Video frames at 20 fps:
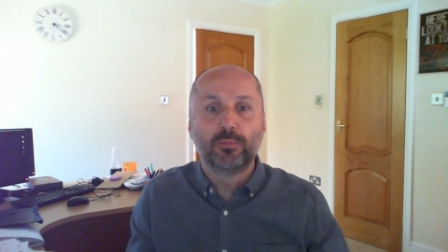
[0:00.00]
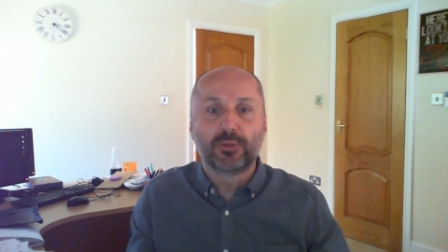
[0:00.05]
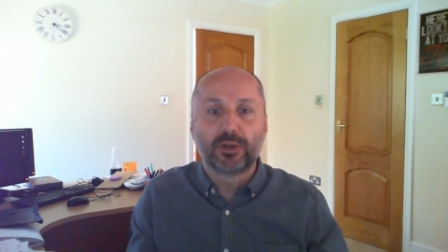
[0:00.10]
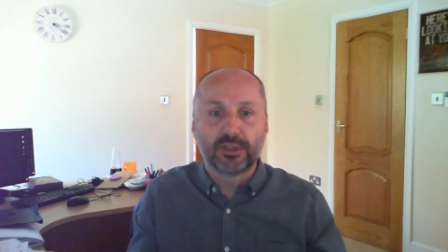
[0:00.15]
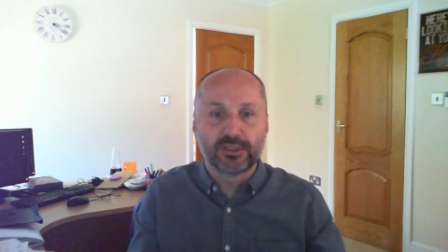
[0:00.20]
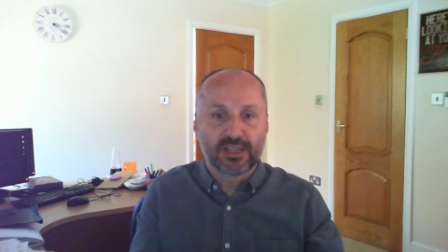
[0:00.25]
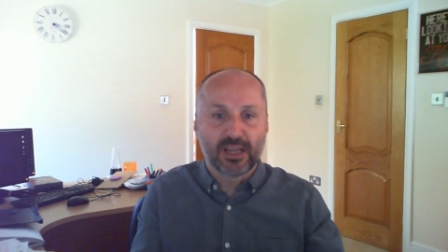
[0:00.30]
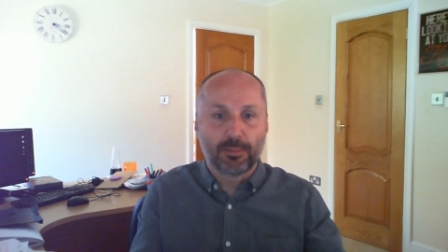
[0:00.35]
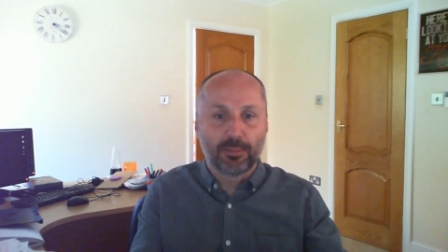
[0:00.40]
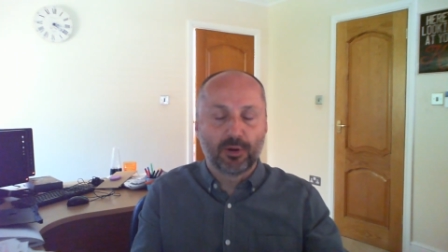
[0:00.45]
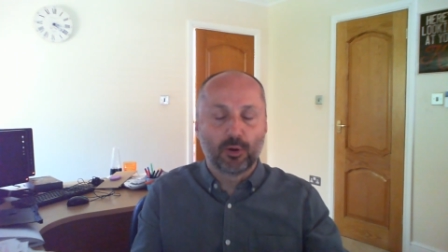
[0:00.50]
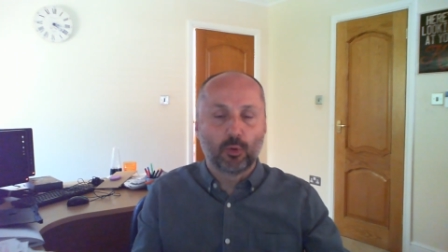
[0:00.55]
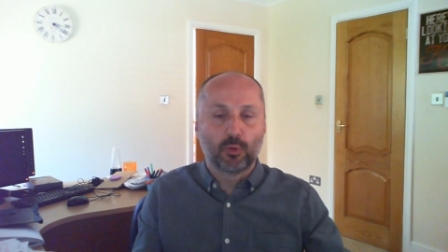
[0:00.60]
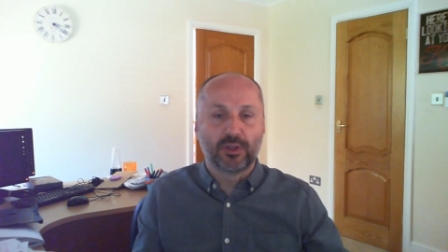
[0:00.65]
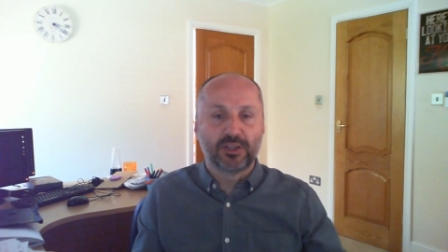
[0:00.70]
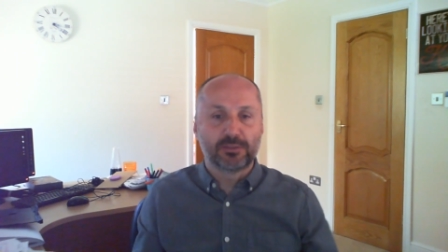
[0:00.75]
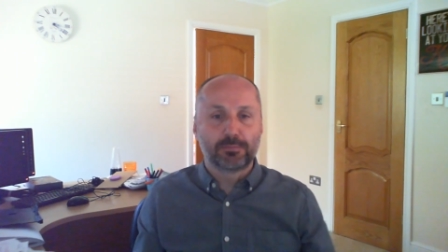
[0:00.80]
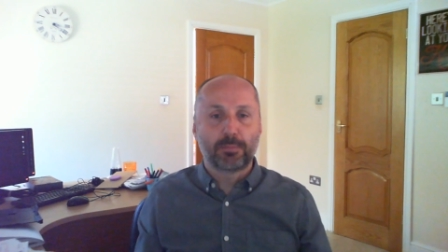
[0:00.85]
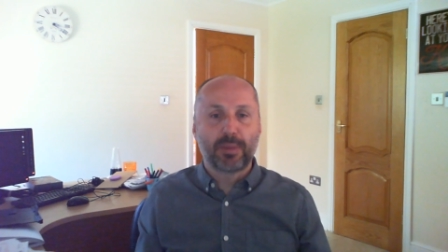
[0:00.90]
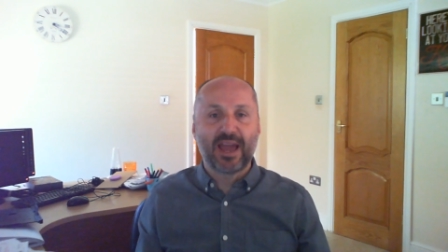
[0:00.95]
because there'll be all
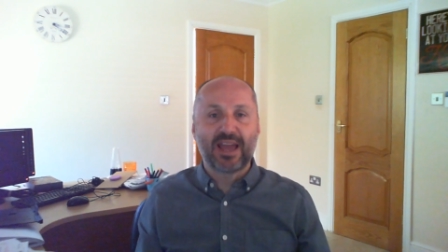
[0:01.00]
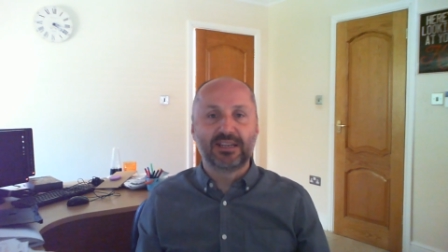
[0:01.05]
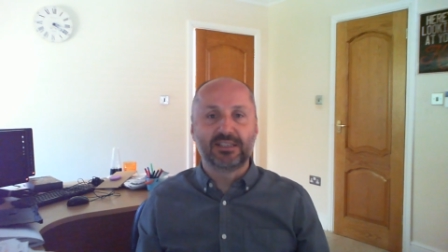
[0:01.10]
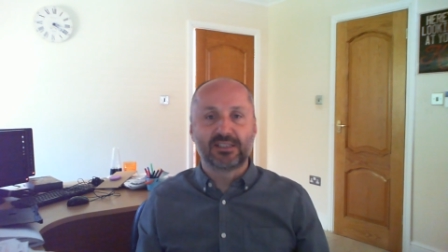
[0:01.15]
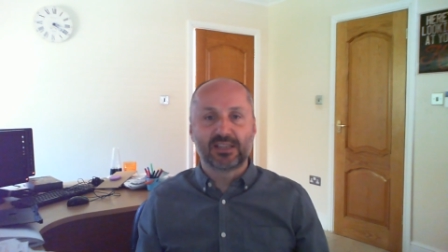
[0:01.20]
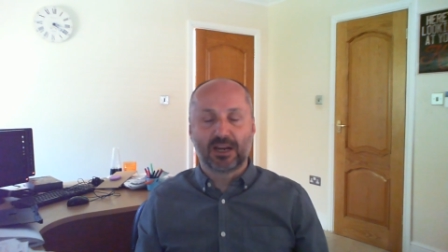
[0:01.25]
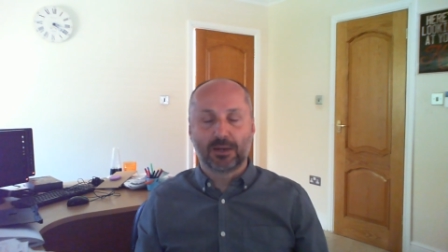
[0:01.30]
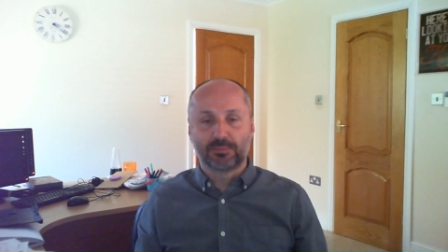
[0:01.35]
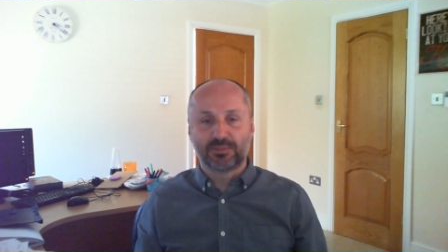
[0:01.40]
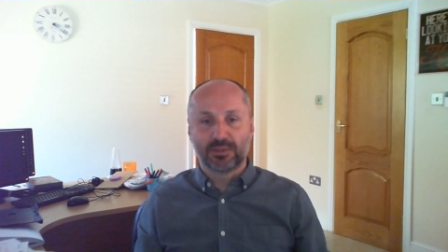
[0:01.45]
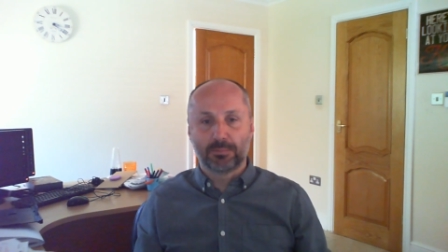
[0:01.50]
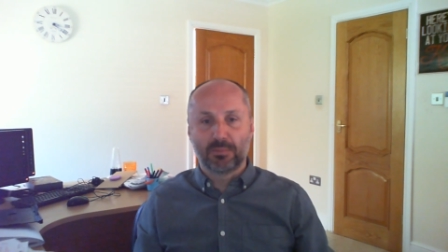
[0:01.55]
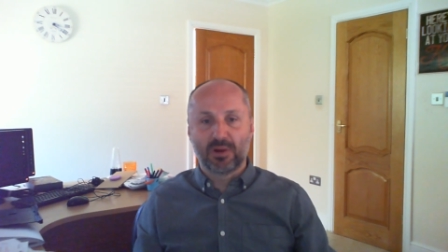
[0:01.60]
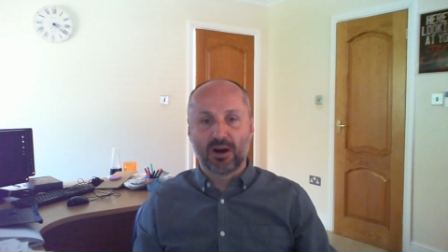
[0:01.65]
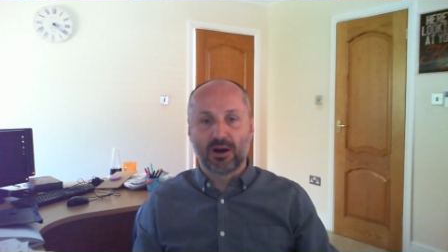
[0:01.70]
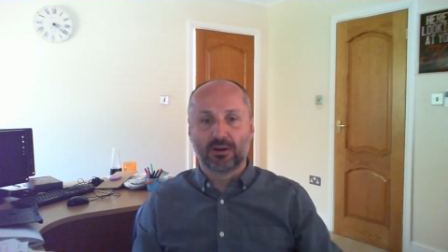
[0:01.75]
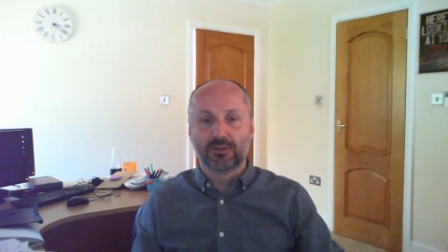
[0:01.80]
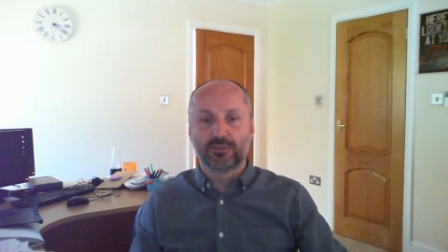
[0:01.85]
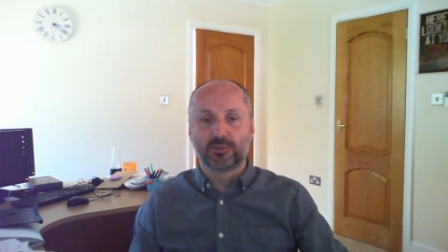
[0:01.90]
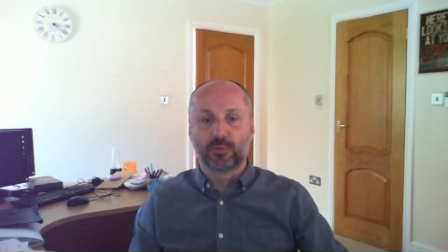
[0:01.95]
this pent up
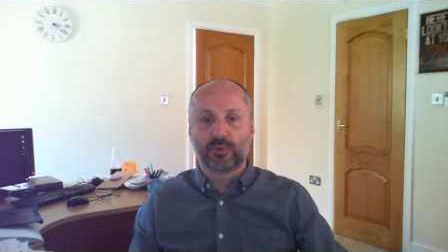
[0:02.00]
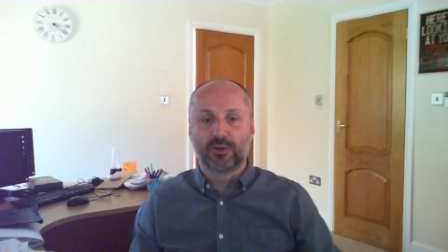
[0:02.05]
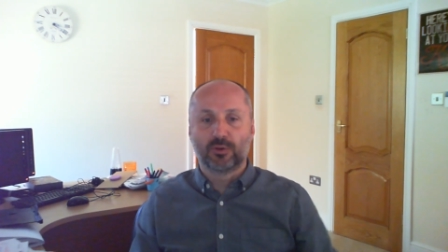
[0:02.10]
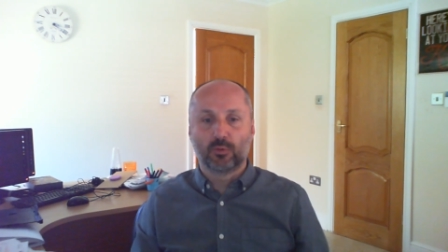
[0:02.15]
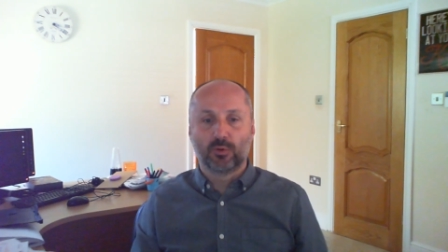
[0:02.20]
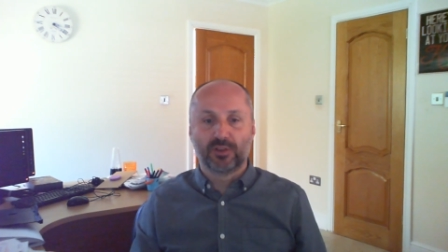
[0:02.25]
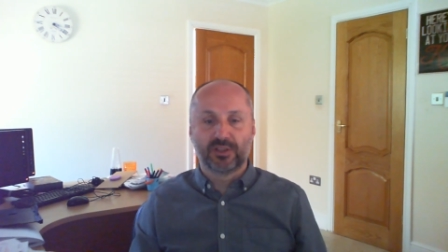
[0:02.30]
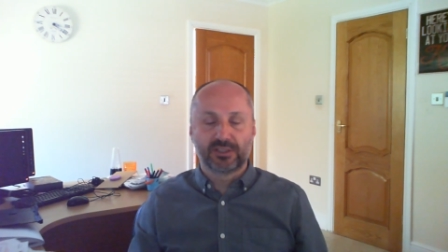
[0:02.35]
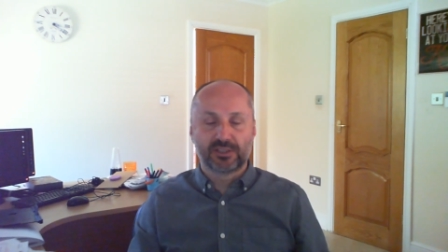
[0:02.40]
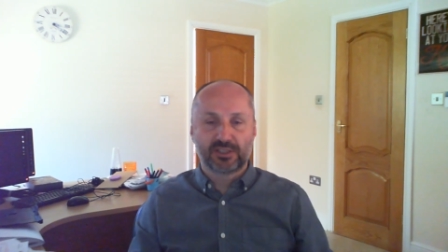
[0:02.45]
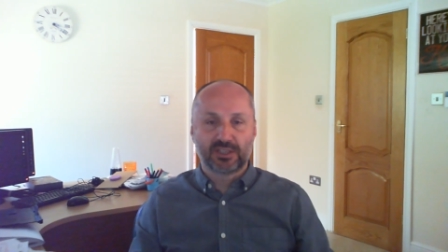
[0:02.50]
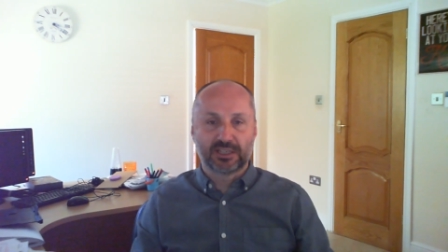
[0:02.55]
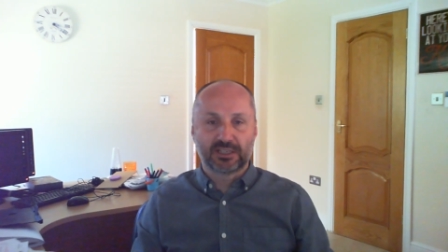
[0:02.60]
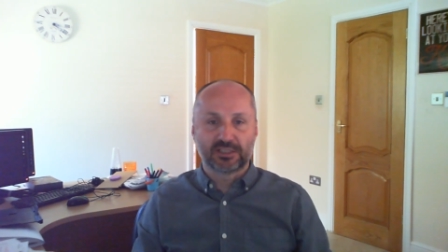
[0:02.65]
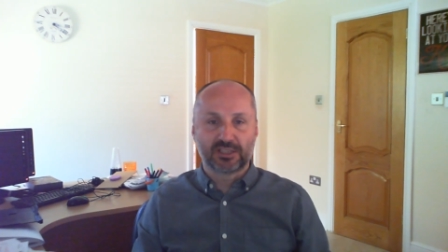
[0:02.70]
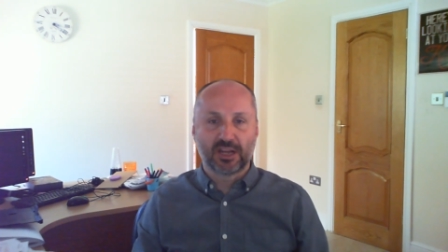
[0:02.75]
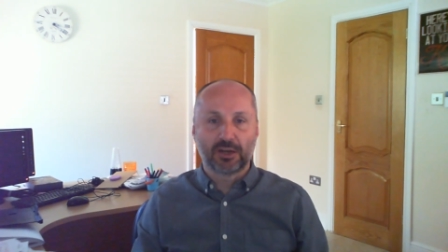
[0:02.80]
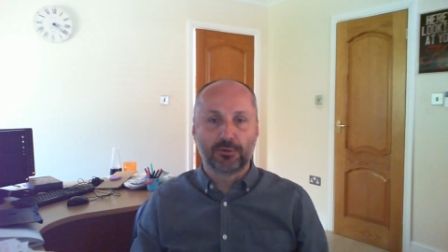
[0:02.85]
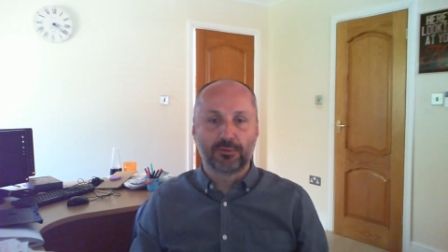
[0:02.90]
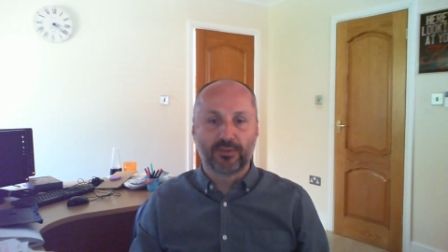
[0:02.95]
demand when all this thing's
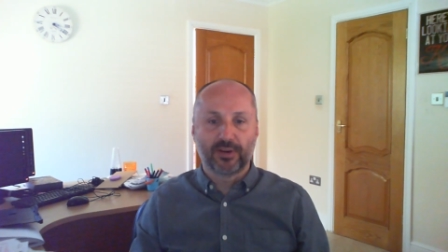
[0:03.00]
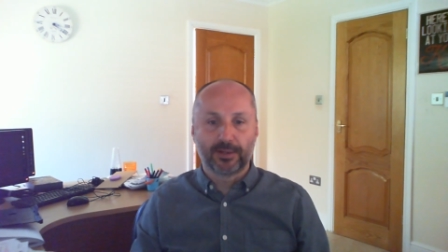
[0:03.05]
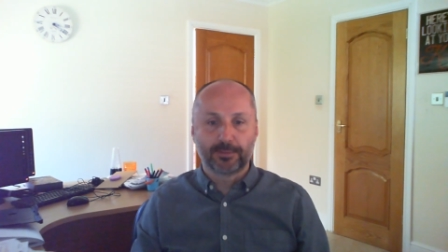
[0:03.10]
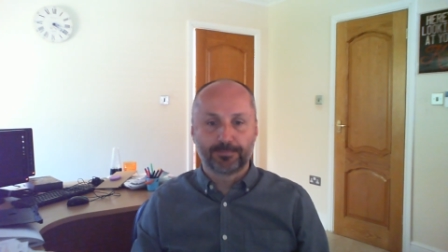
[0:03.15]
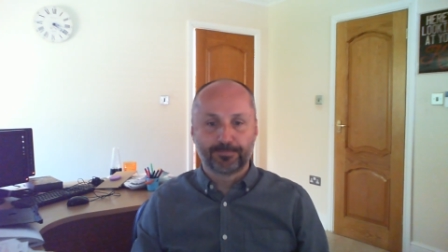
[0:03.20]
over.